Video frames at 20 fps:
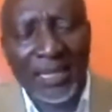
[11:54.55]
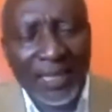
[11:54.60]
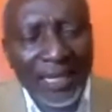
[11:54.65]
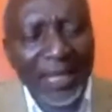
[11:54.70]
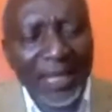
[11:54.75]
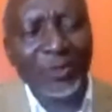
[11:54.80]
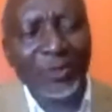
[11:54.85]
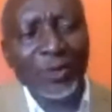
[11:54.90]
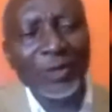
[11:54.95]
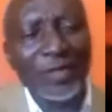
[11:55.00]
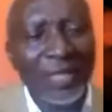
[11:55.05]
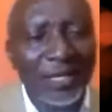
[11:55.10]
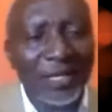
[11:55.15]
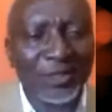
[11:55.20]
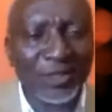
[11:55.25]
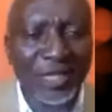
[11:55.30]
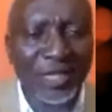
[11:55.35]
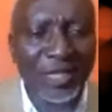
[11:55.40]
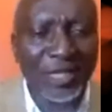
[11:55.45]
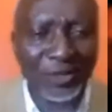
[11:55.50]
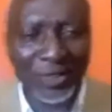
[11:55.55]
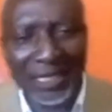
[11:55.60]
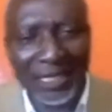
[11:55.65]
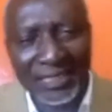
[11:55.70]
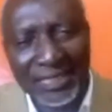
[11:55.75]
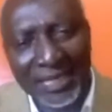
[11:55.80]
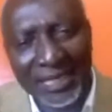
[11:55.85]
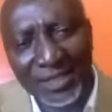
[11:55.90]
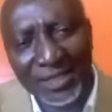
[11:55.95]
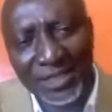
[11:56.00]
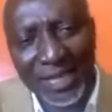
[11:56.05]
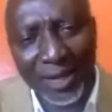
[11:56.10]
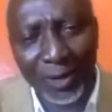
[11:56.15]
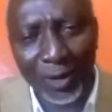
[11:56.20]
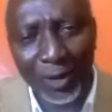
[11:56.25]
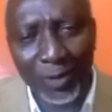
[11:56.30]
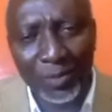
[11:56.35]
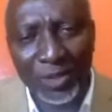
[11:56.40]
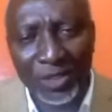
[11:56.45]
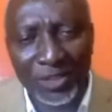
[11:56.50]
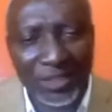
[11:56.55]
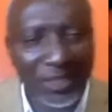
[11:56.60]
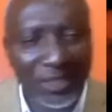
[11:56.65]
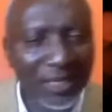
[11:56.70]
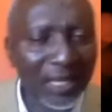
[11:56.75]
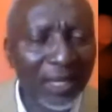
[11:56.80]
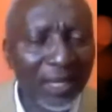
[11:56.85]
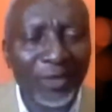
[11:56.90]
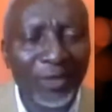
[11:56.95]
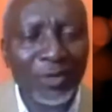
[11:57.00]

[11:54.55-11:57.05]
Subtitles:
they talk to the international community.